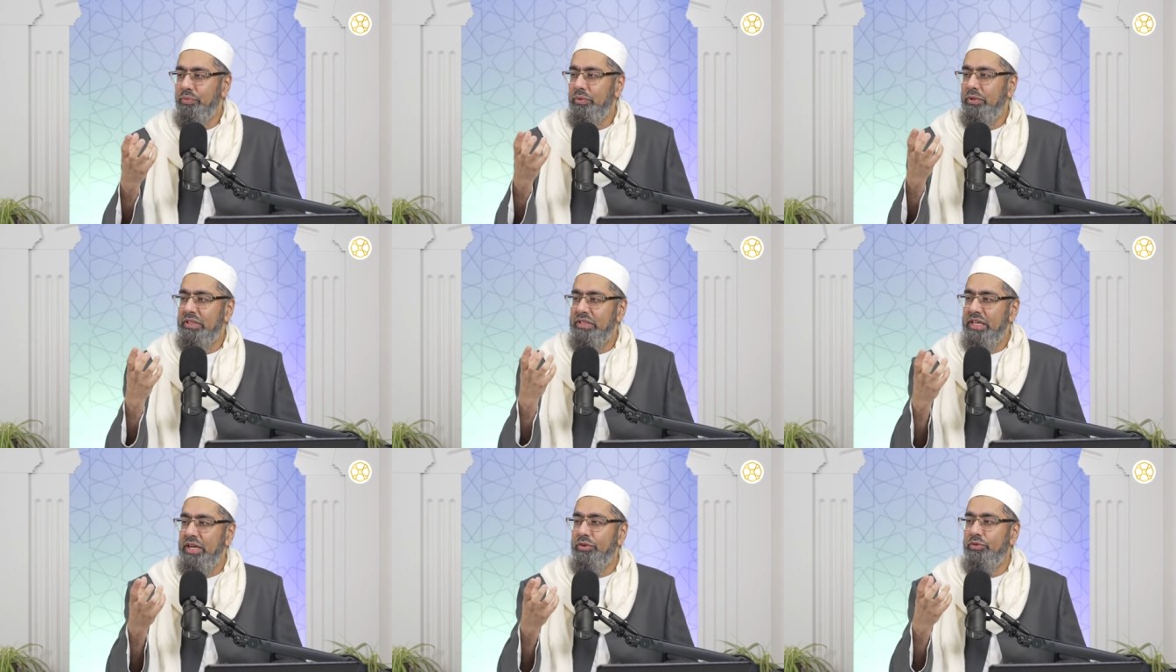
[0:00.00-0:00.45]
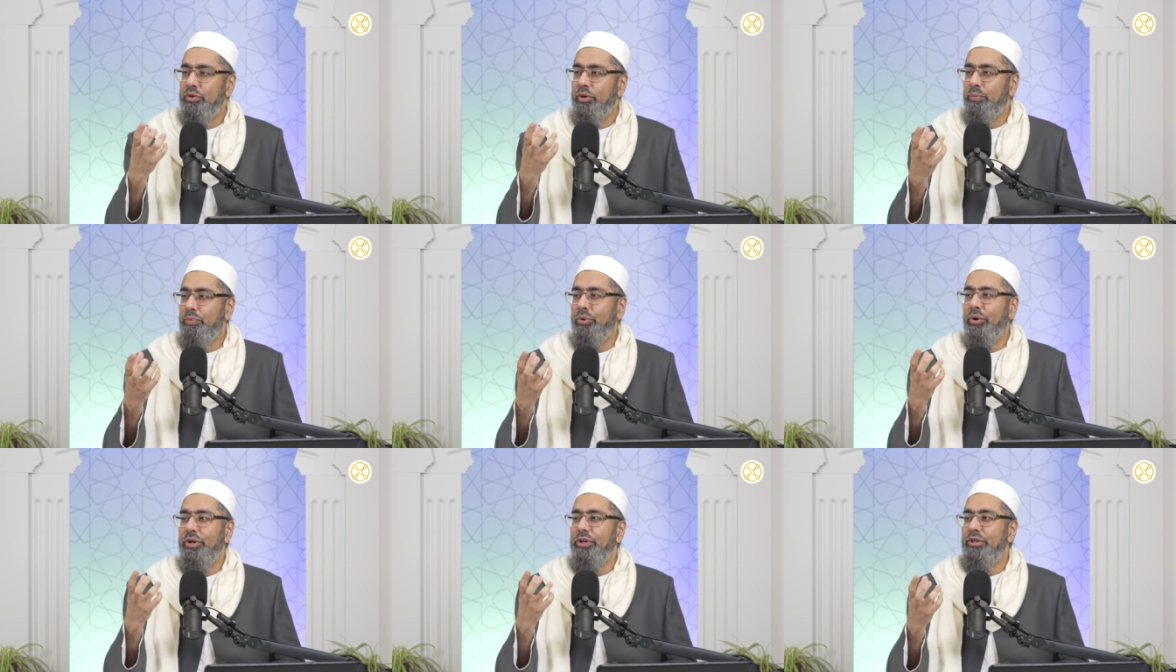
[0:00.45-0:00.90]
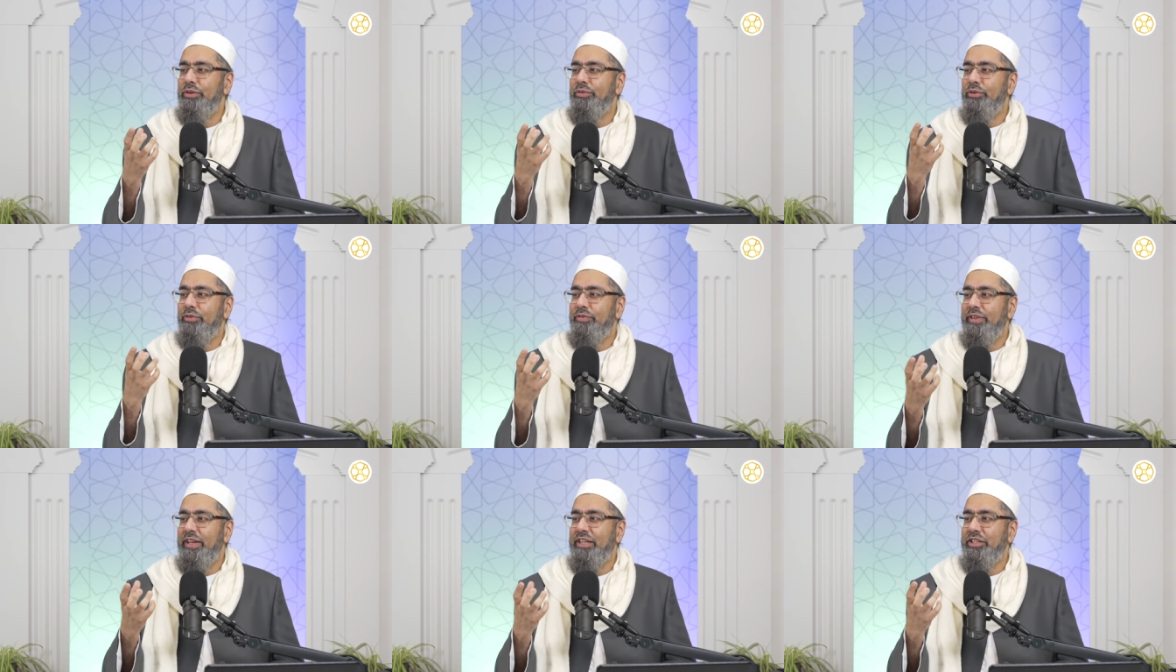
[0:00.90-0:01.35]
central point of
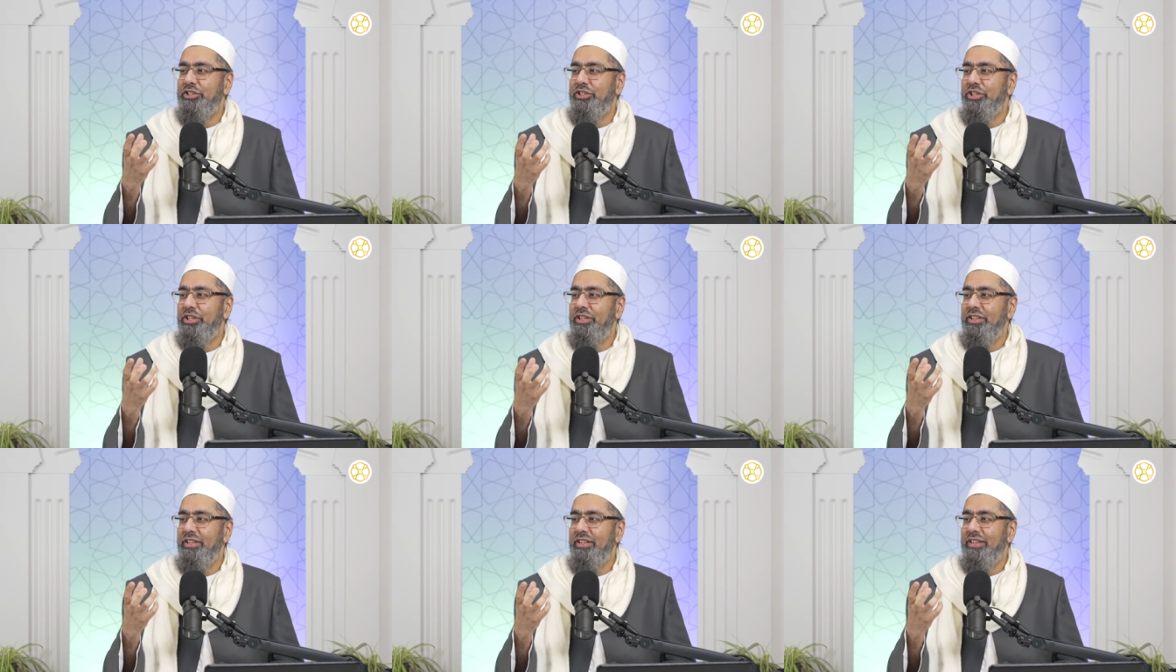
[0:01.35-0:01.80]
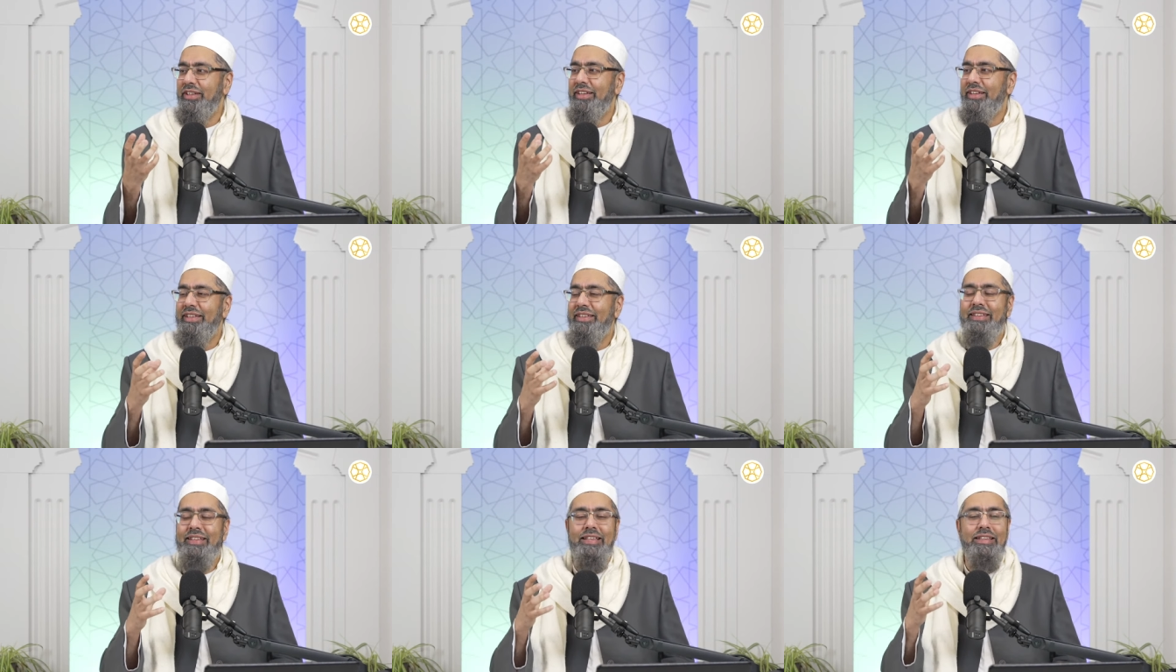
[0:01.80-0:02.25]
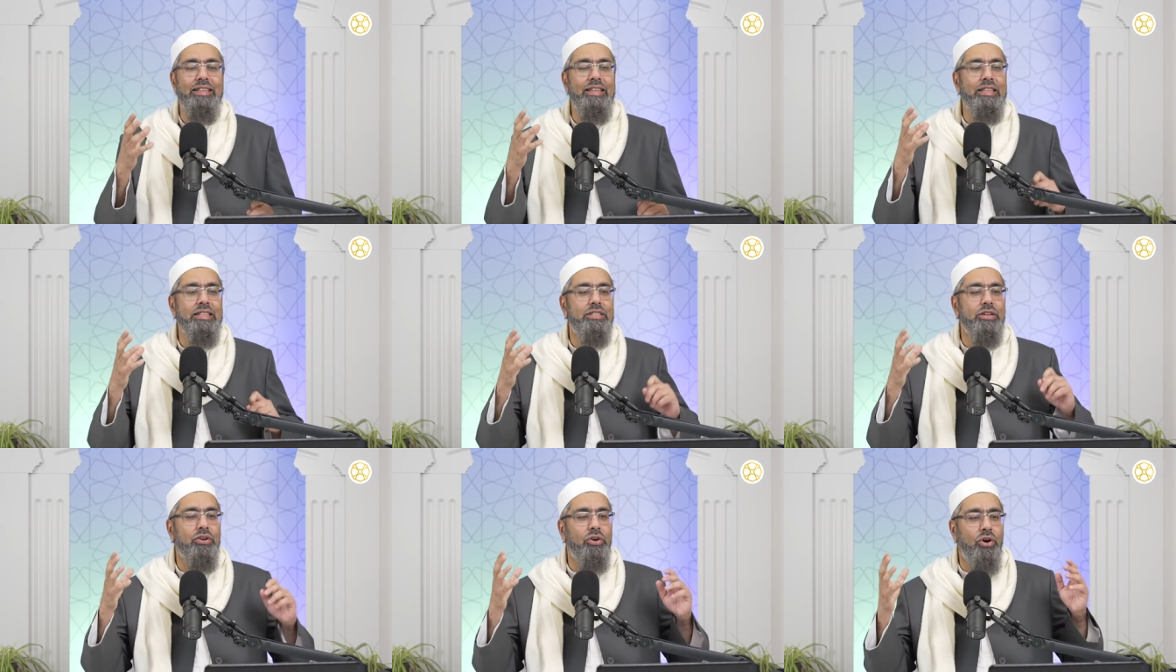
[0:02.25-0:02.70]
reflection? That
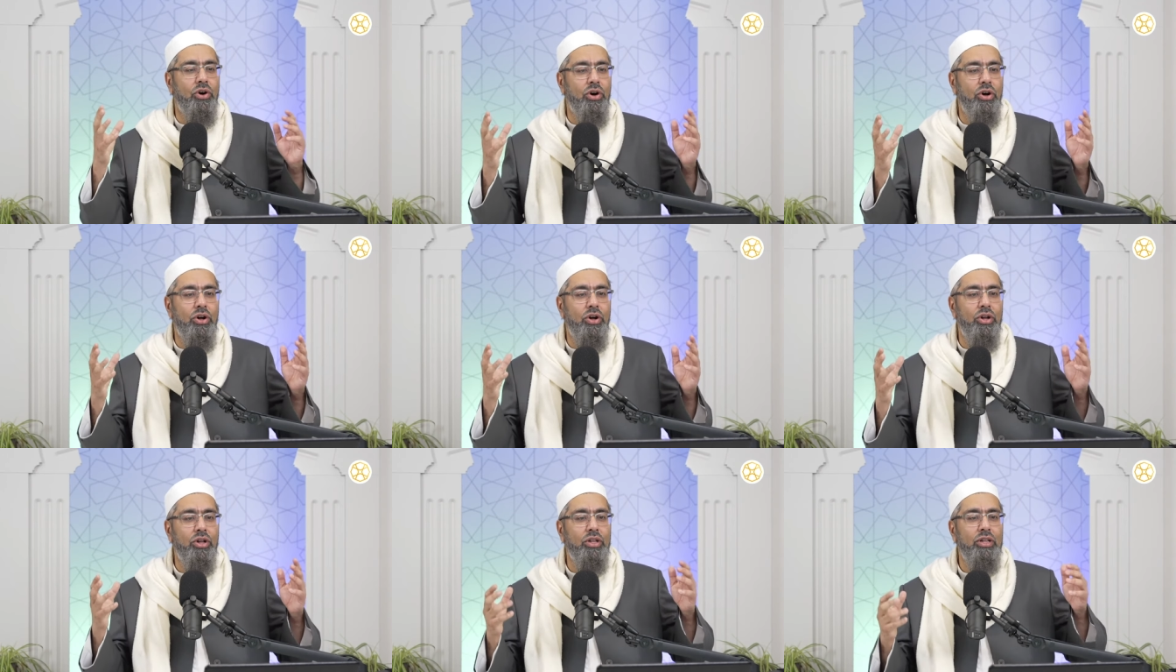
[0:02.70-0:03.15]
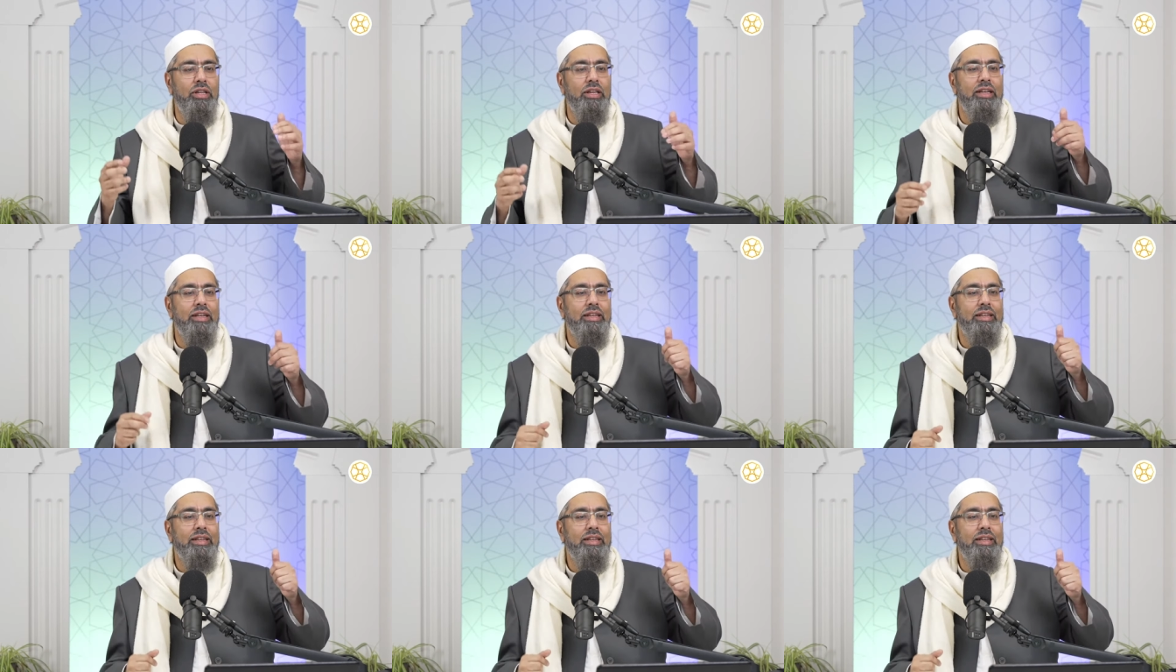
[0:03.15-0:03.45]
these are all